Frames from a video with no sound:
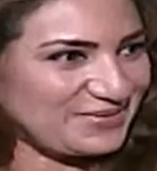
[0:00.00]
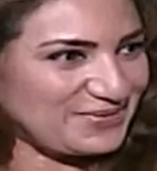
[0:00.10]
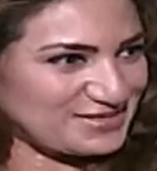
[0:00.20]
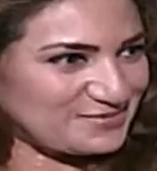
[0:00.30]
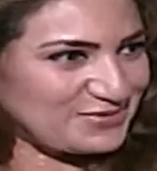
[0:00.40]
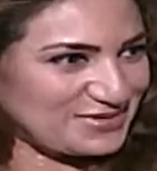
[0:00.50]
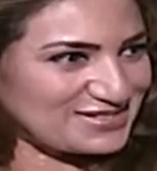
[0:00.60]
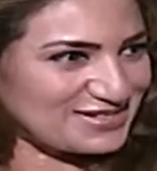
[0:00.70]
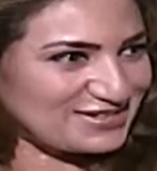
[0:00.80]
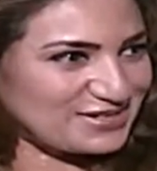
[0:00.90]
we
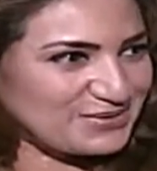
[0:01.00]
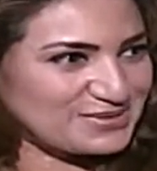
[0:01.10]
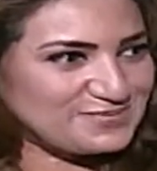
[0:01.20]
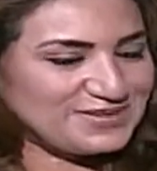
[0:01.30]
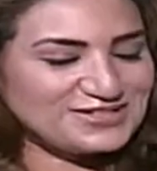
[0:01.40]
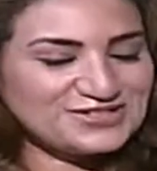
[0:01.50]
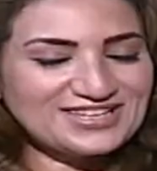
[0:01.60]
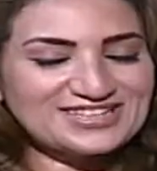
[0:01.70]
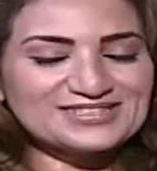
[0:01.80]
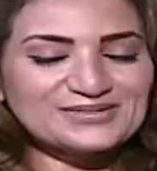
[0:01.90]
start our
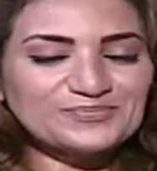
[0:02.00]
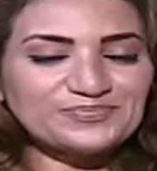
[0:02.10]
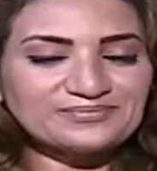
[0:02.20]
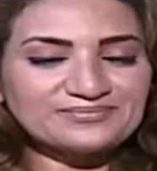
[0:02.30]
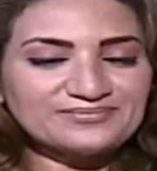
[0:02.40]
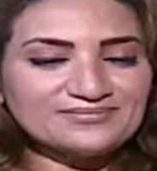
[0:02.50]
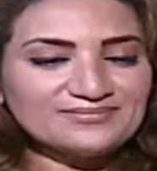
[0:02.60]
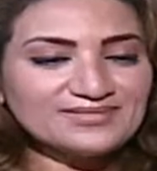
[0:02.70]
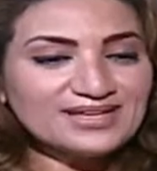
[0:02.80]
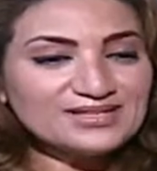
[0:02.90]
speech. Yes.
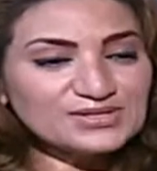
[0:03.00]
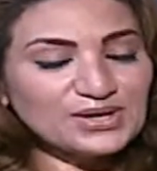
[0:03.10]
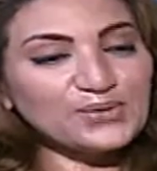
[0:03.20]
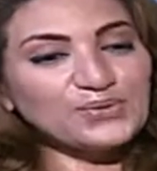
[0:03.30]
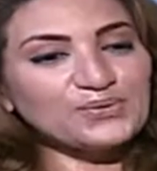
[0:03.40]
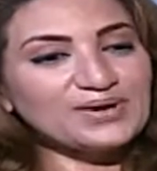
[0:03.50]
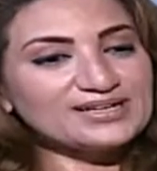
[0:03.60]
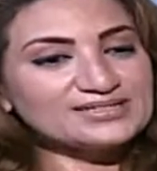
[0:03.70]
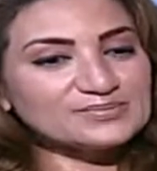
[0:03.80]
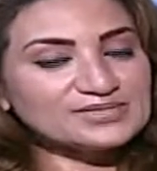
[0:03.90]

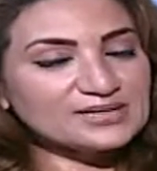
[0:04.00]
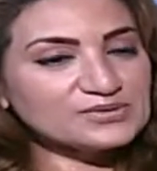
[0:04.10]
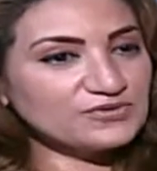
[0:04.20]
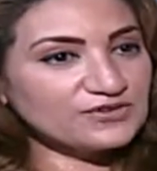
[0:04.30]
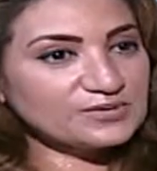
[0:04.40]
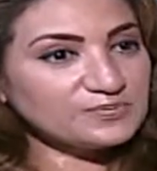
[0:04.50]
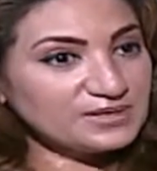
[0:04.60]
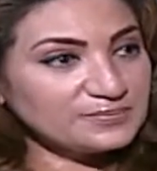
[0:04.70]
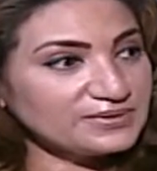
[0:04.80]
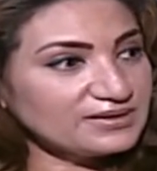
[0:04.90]
So sometimes we find
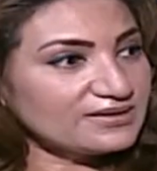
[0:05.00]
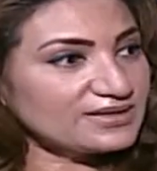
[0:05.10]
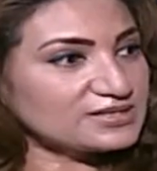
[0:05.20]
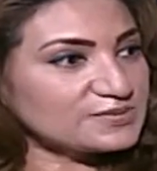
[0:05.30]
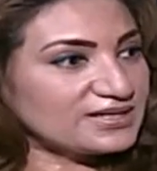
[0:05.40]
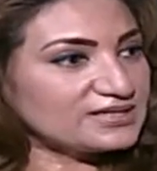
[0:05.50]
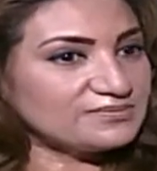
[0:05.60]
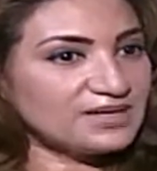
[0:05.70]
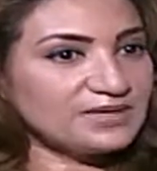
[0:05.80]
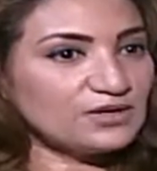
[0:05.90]
people that
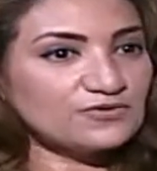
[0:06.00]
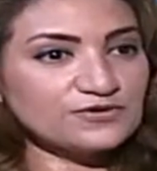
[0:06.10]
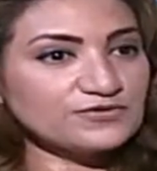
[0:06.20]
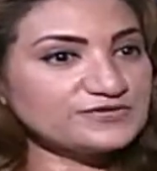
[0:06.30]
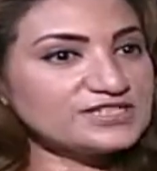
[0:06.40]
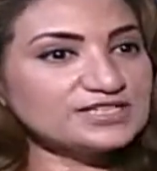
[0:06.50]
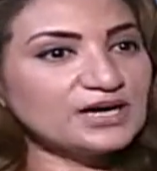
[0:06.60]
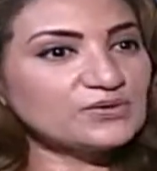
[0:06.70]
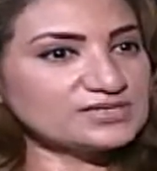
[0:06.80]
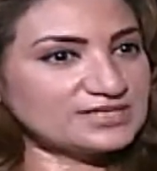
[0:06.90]
spend maybe over
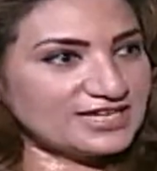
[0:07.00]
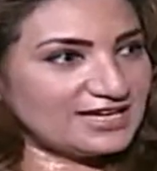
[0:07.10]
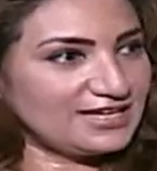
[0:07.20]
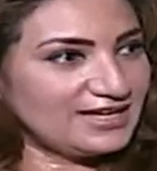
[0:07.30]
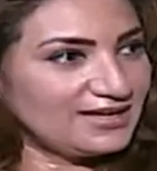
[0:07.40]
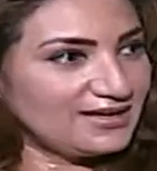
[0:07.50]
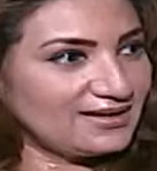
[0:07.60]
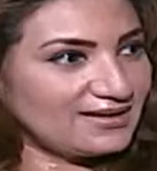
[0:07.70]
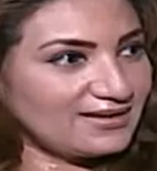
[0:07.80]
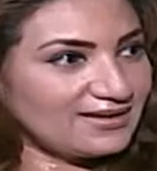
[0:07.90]
15 hours a day.
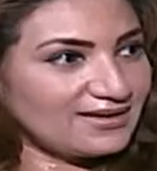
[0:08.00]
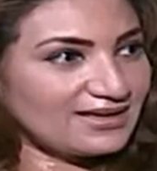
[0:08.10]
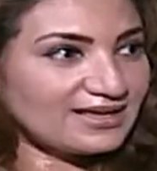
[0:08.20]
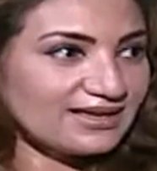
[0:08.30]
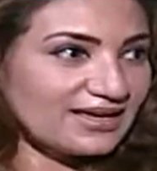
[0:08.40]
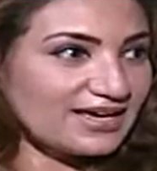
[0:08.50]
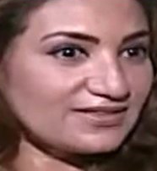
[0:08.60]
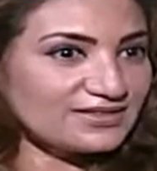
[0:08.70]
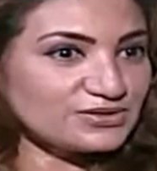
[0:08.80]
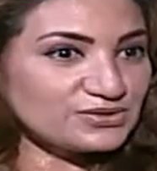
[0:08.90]

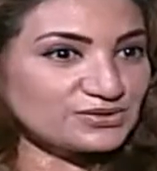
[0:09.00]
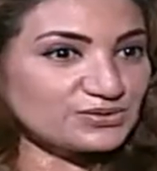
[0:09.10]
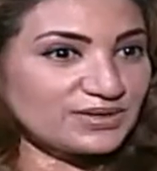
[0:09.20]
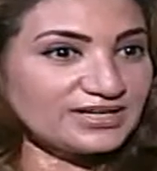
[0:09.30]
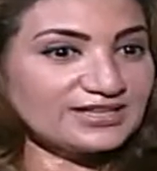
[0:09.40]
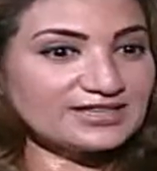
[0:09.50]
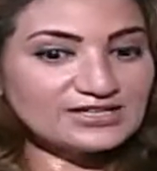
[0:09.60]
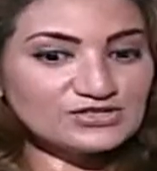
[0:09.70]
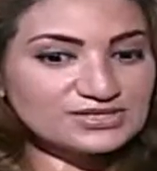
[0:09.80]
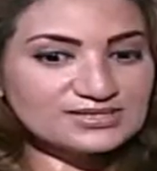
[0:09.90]
And they don't do
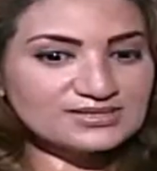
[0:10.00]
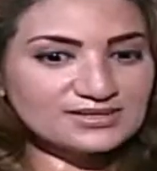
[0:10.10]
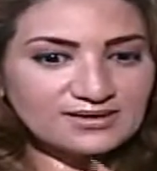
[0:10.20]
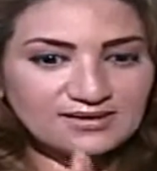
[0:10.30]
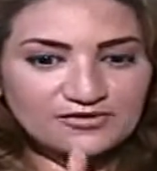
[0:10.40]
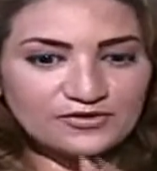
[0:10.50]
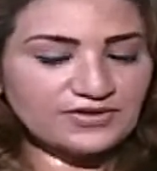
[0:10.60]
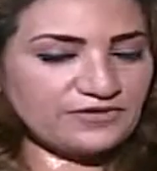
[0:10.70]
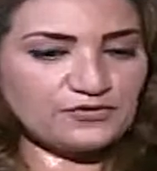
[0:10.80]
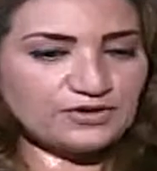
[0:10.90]
anything, just
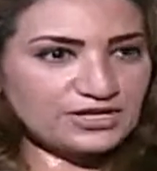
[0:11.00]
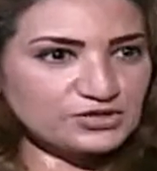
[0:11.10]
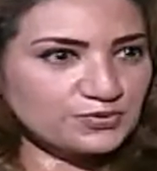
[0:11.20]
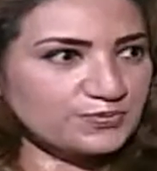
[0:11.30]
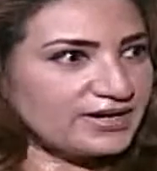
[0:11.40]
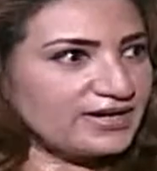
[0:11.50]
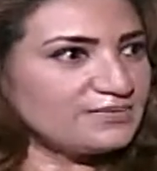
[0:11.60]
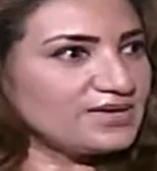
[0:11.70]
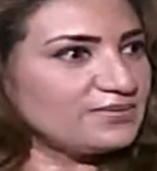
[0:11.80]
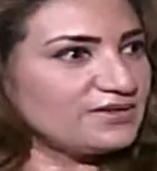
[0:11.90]
they forget to
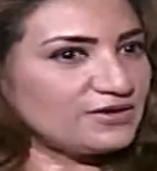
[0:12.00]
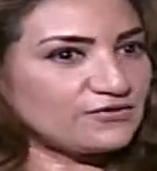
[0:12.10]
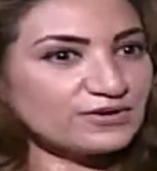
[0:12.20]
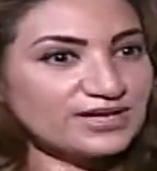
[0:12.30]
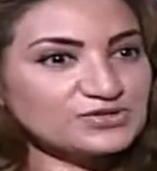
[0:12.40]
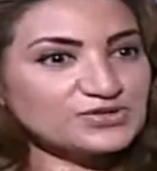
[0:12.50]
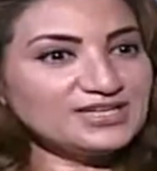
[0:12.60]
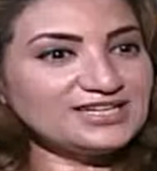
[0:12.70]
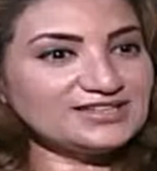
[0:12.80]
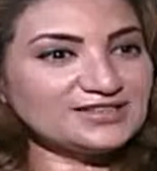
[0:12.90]
pray, maybe they forget
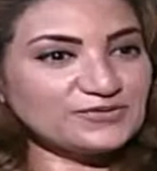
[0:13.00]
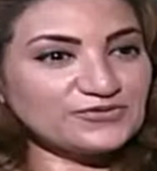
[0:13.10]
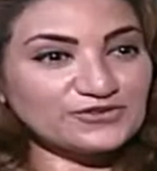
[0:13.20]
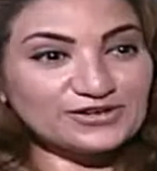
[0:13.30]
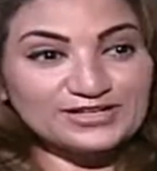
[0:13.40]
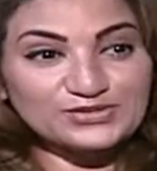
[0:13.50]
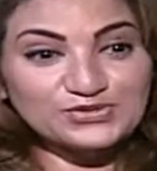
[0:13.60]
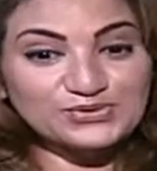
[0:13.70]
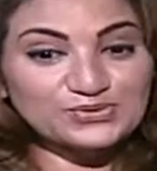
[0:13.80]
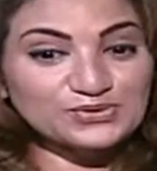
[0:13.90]
to eat, they forget
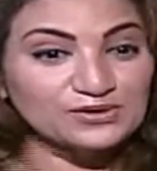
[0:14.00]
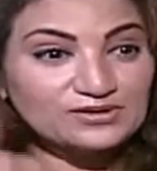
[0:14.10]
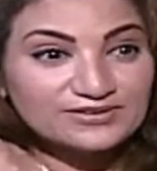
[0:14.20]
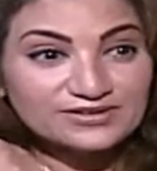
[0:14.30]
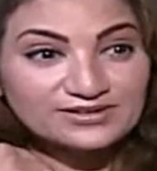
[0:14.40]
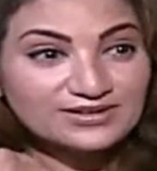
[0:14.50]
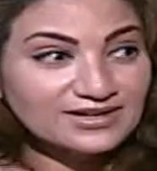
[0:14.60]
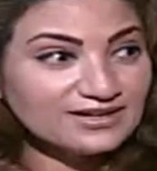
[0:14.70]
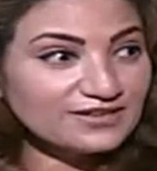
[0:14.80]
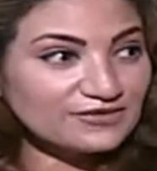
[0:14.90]
to call their
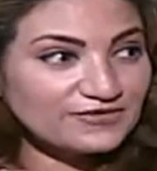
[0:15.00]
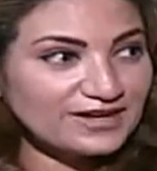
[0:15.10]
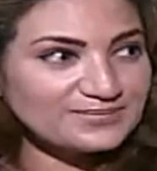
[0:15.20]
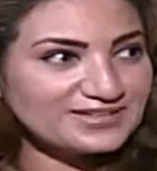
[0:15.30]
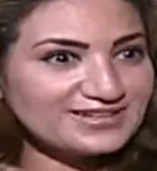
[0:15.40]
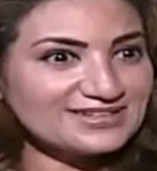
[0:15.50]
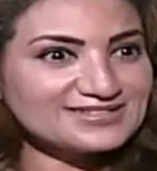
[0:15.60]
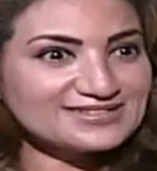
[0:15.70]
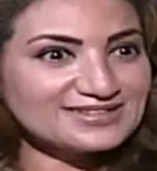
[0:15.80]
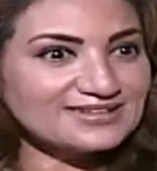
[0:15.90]

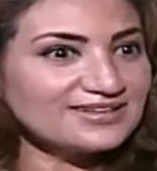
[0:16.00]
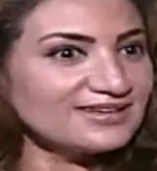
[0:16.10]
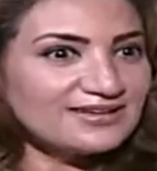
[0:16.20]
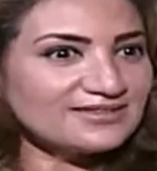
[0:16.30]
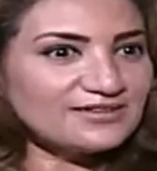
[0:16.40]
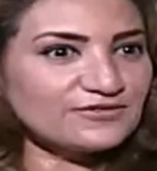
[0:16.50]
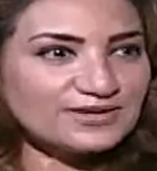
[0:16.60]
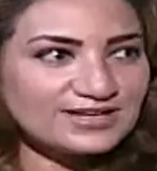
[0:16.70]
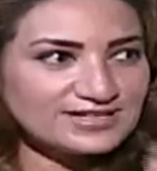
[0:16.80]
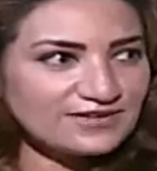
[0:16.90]
families, they
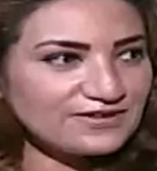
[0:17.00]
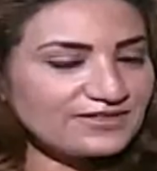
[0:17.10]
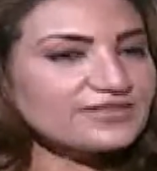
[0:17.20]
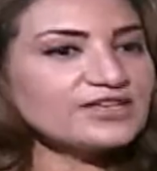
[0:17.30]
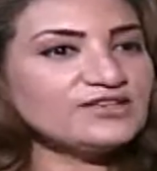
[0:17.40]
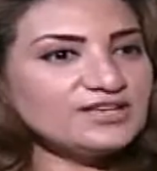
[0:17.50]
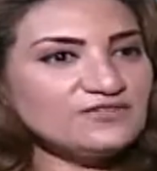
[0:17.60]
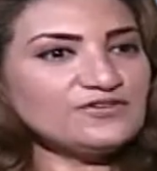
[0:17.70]
forget everything, they